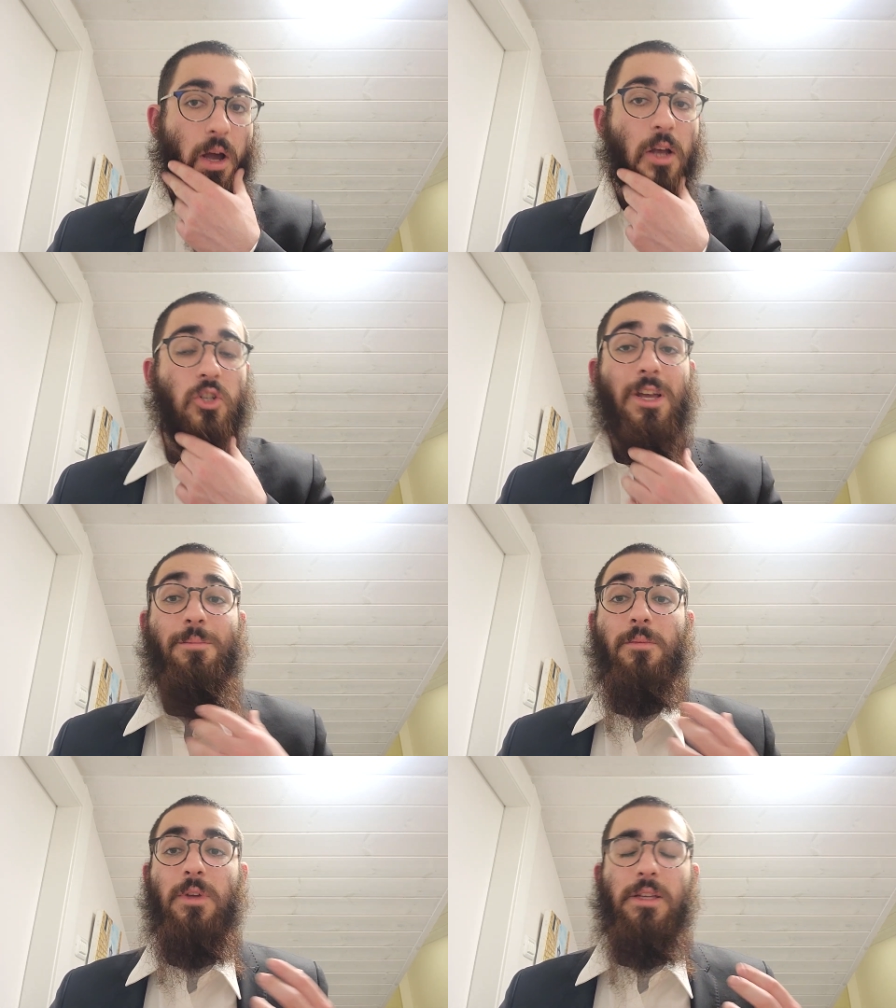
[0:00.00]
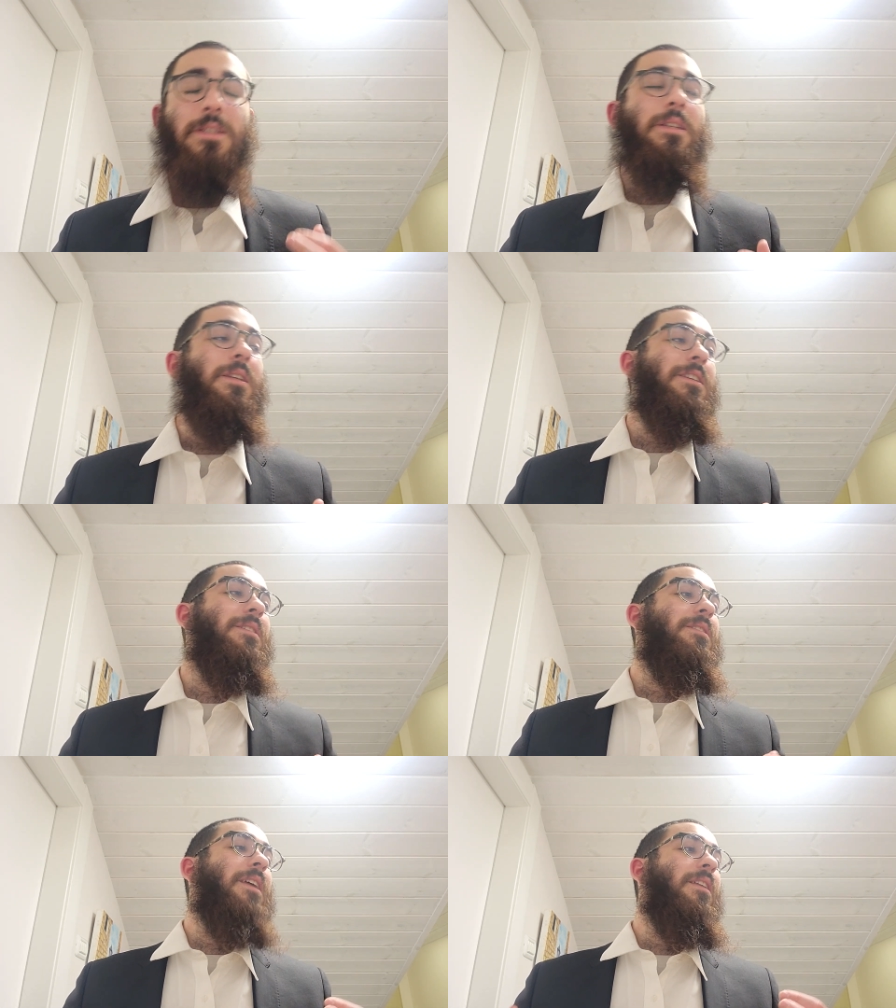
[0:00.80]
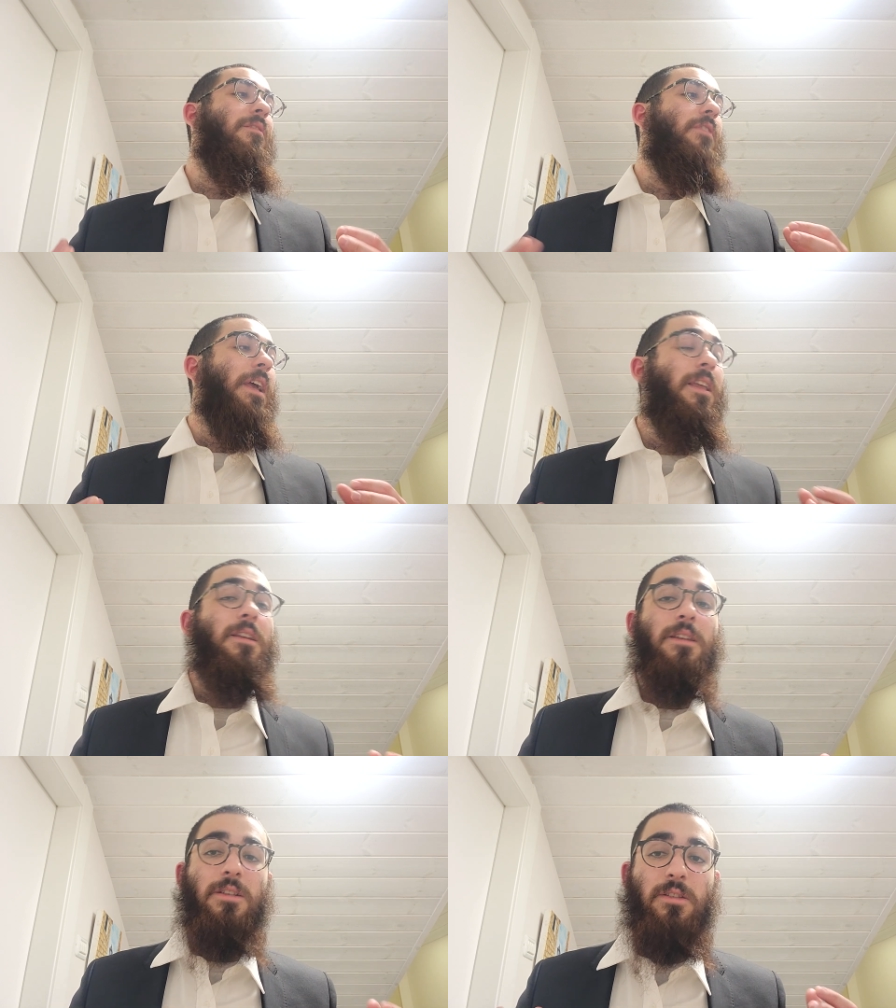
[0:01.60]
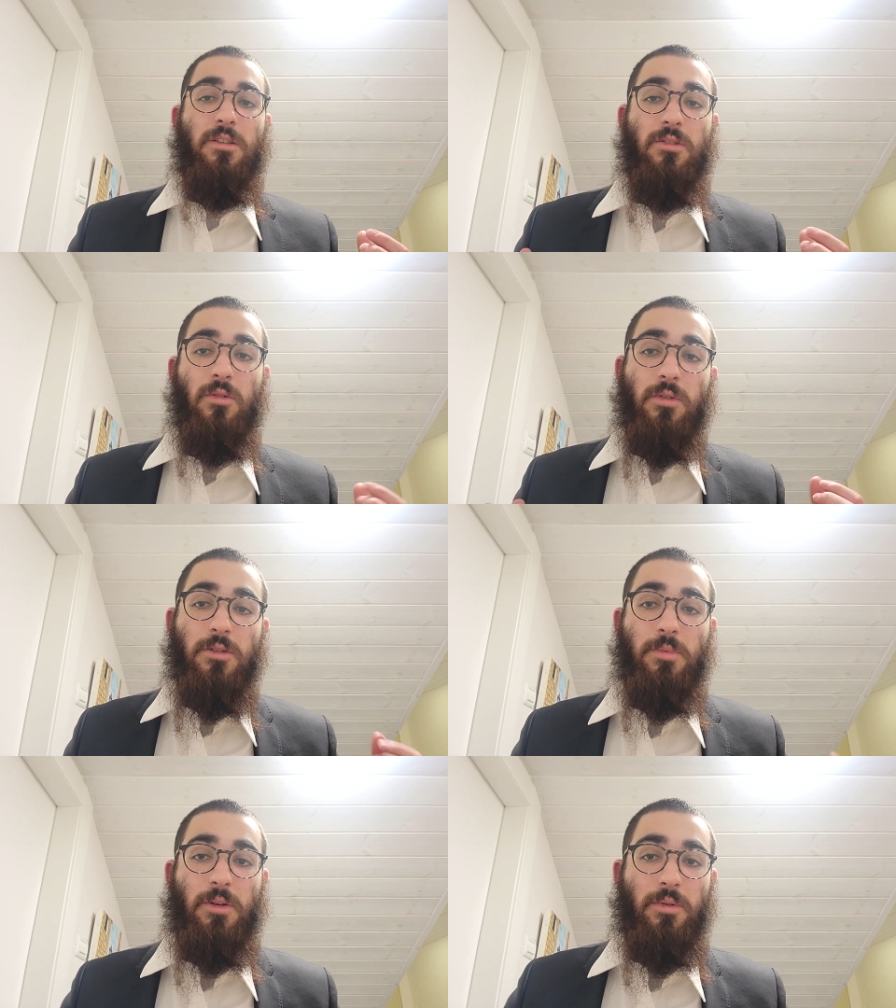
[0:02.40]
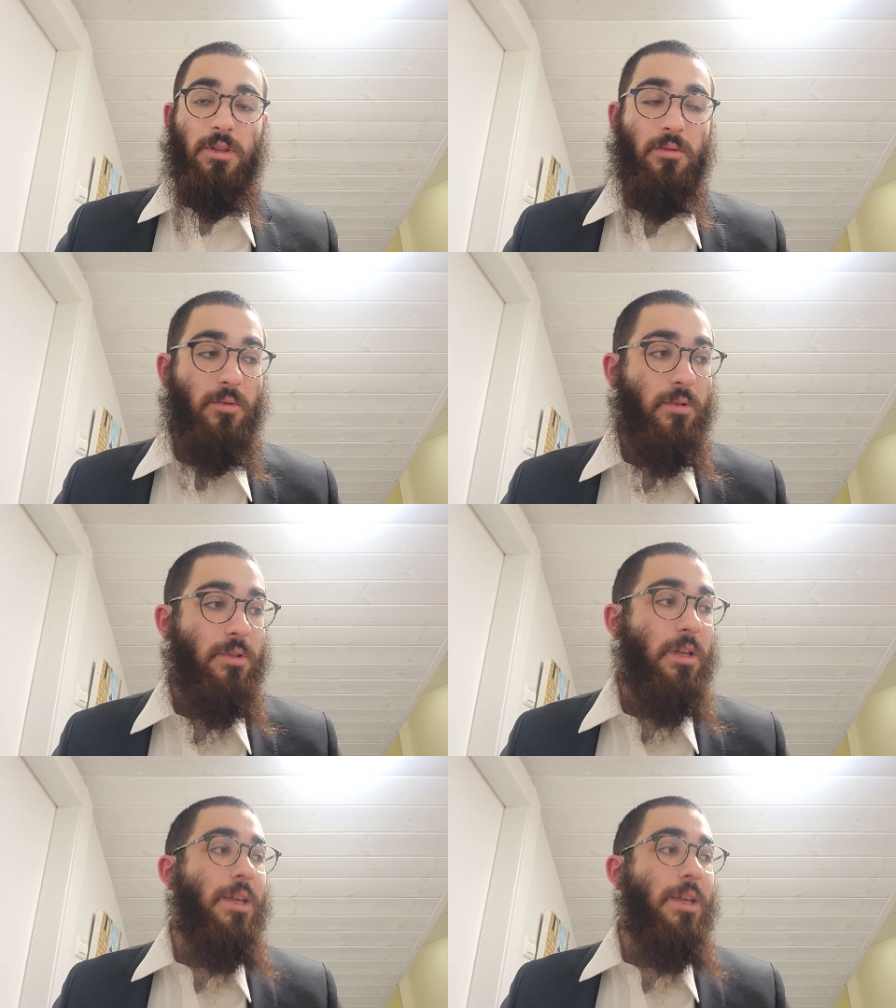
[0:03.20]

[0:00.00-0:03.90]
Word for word: Hashem is in a state of hiddenness, so to speak, within the world.